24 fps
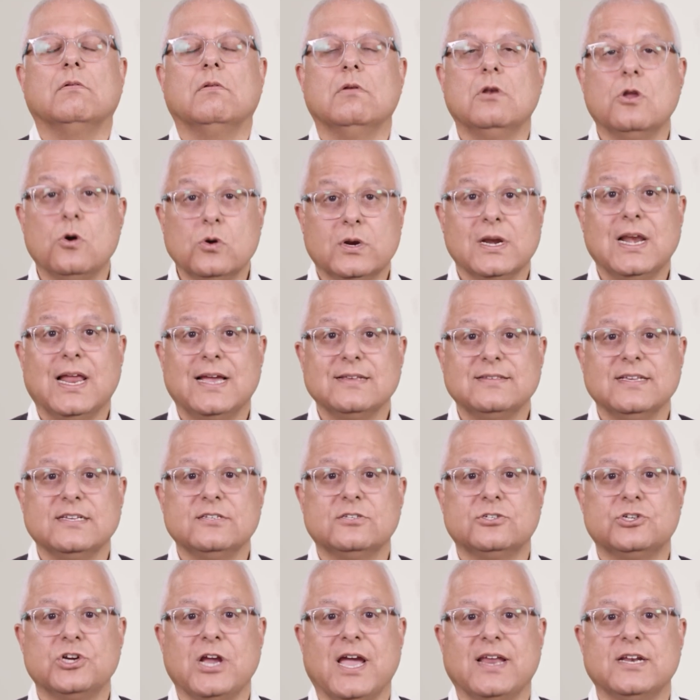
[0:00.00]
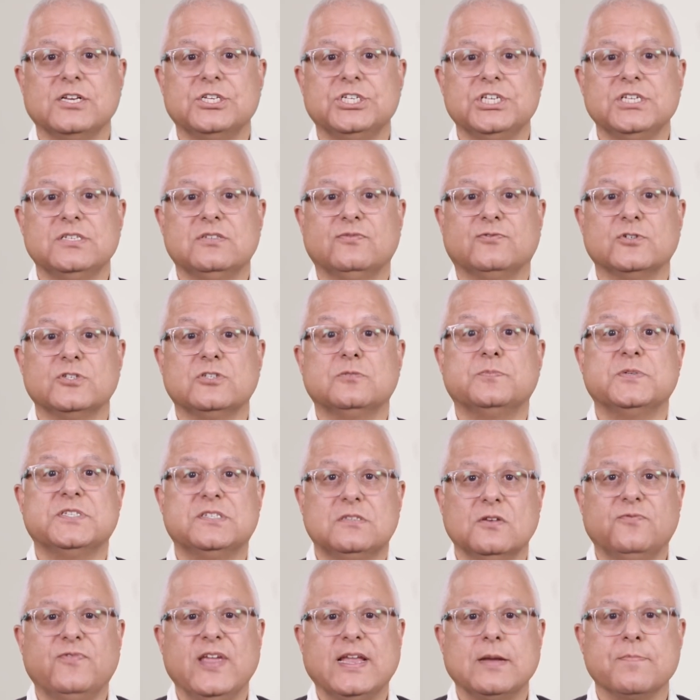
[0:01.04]
Localizing strategies for
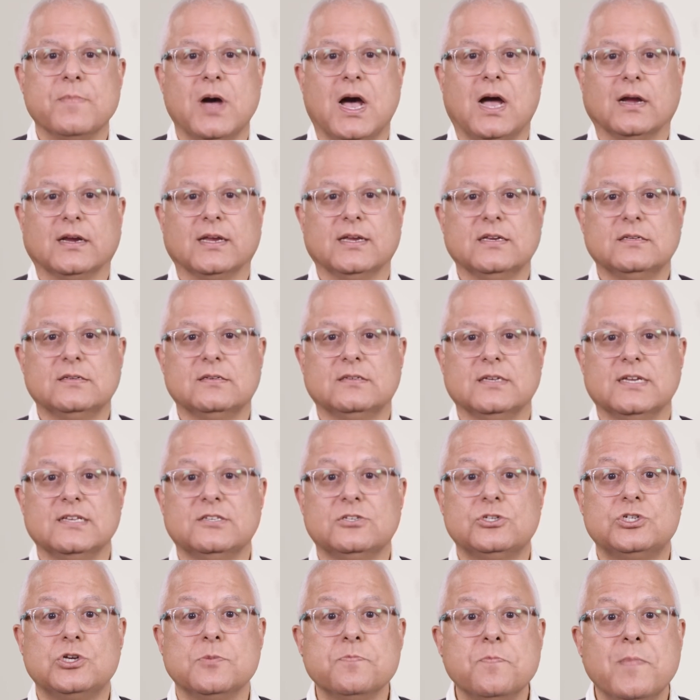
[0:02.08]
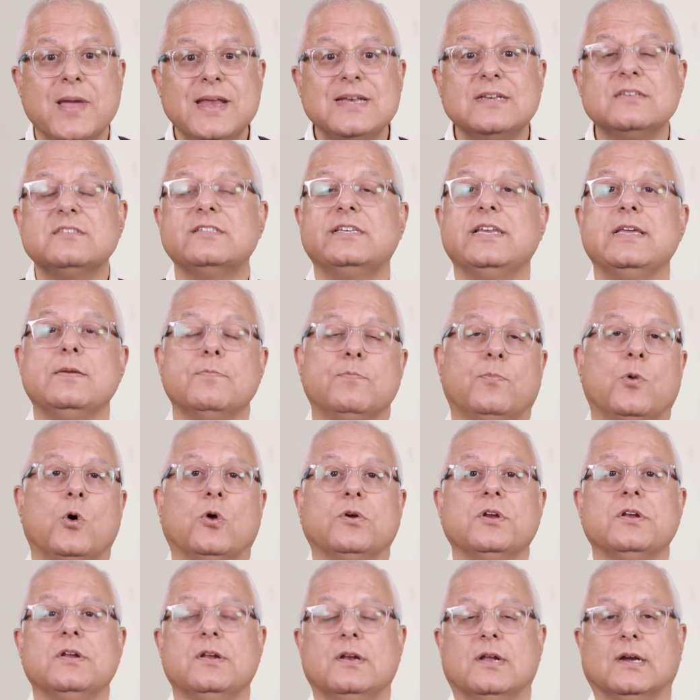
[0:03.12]
specific markets is tremendously
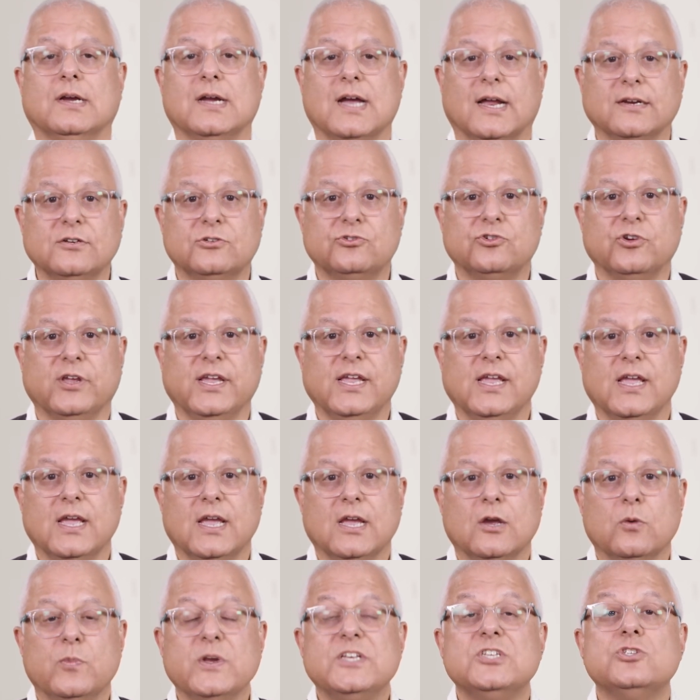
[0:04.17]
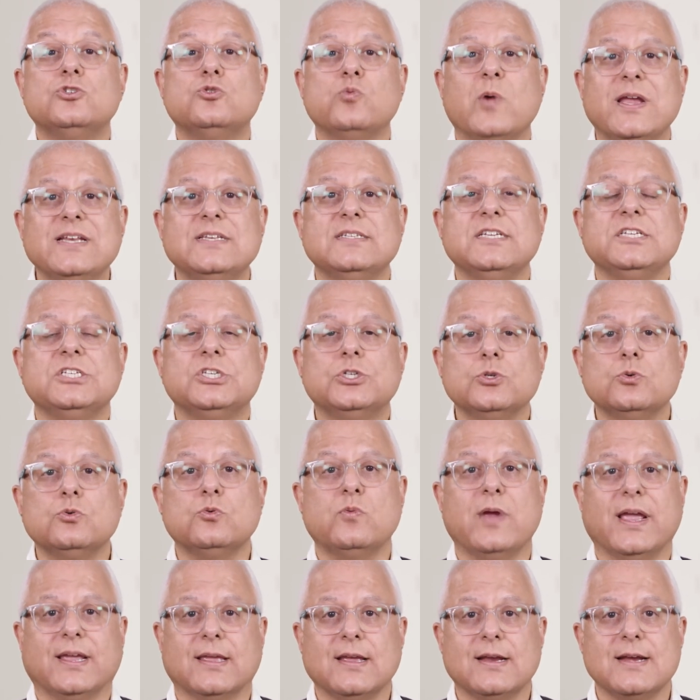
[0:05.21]
important in a country with 22
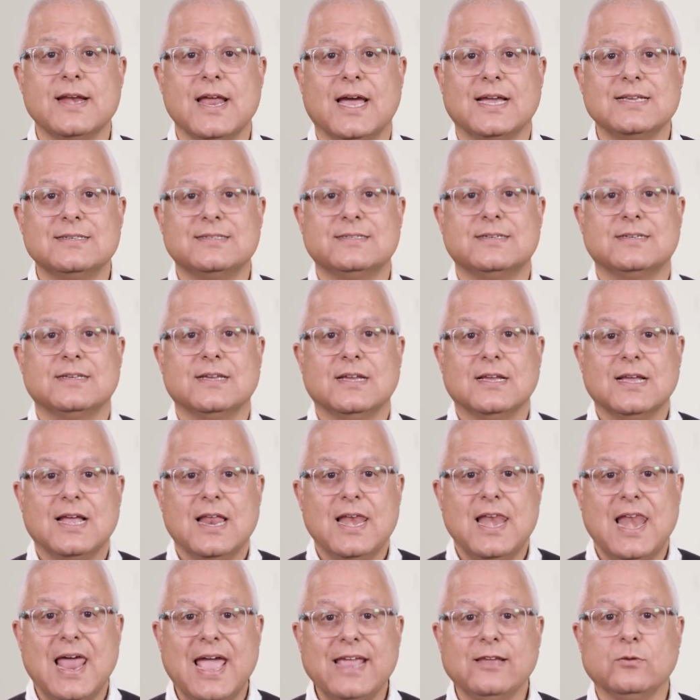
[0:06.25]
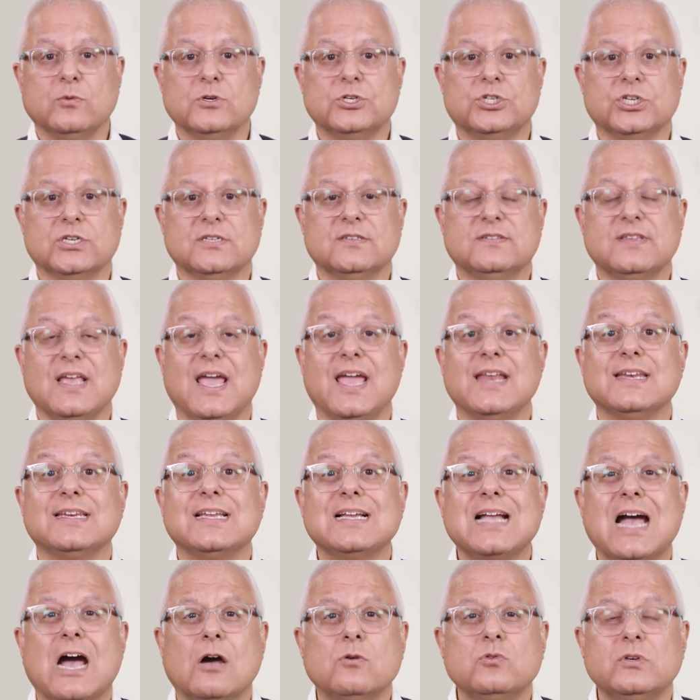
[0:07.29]
recognized languages
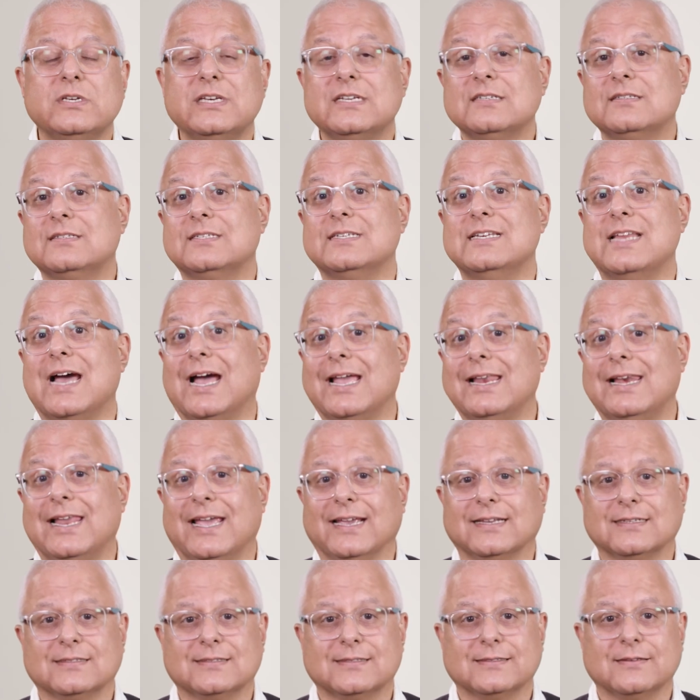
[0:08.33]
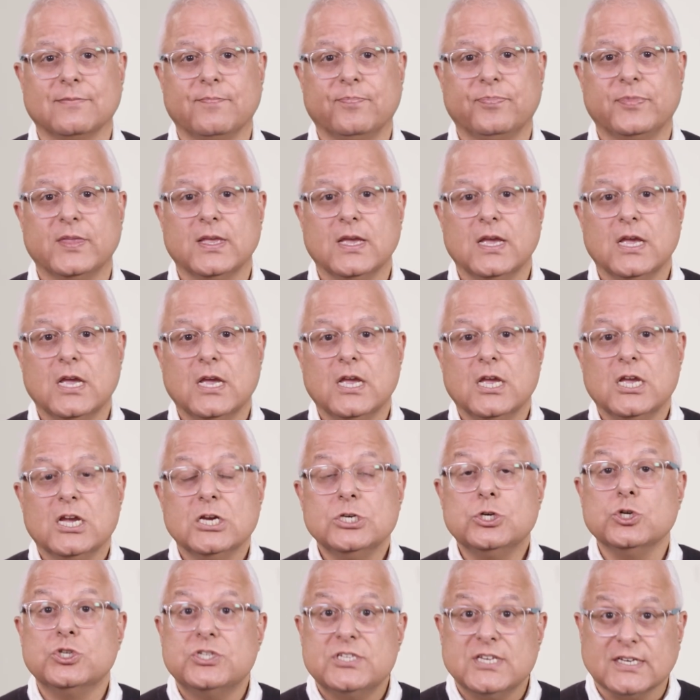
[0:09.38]
and countless dialects.
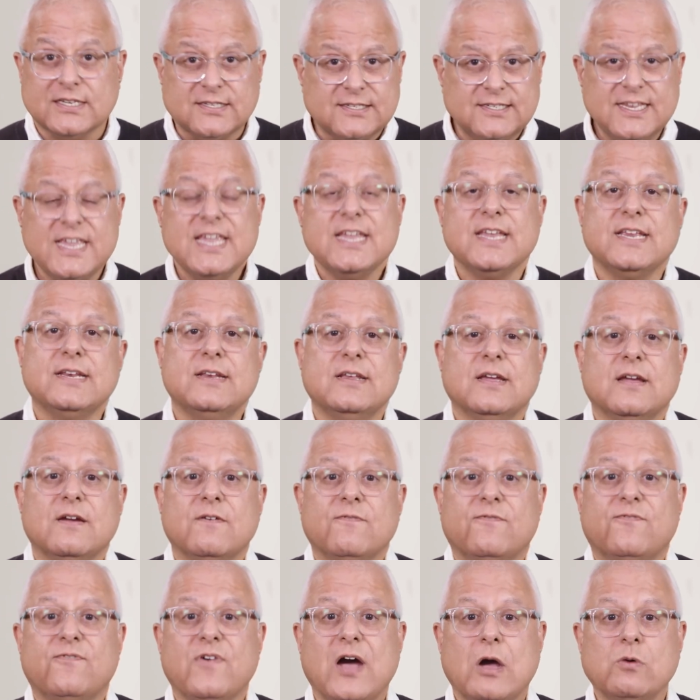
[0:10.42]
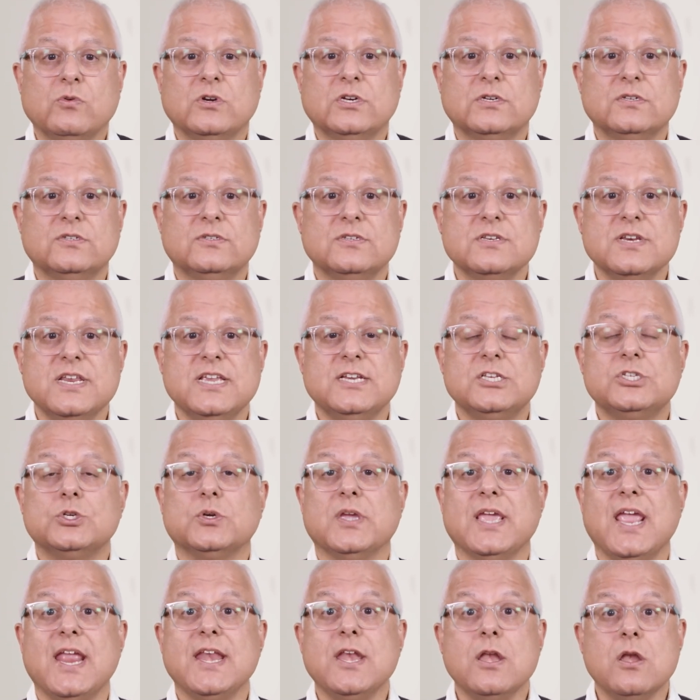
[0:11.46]
To succeed, founders need to
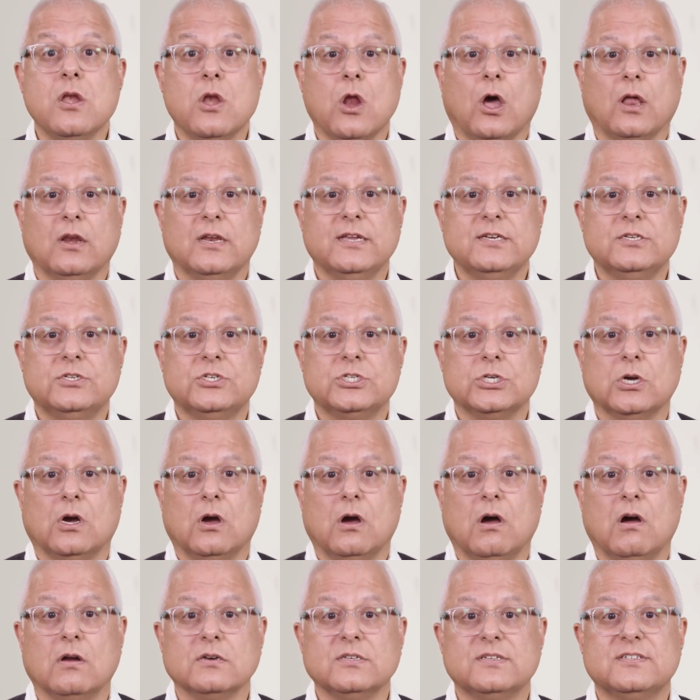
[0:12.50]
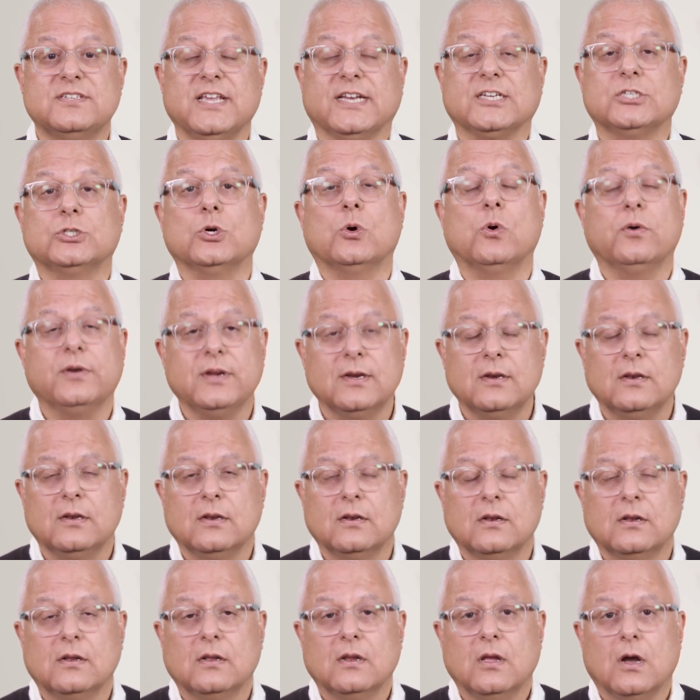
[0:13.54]
gain knowledge on sectorial,
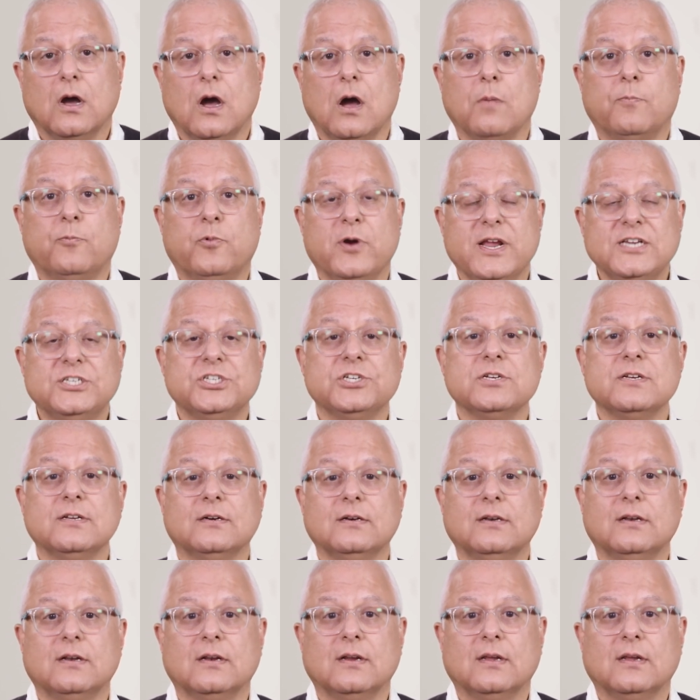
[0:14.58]
operational,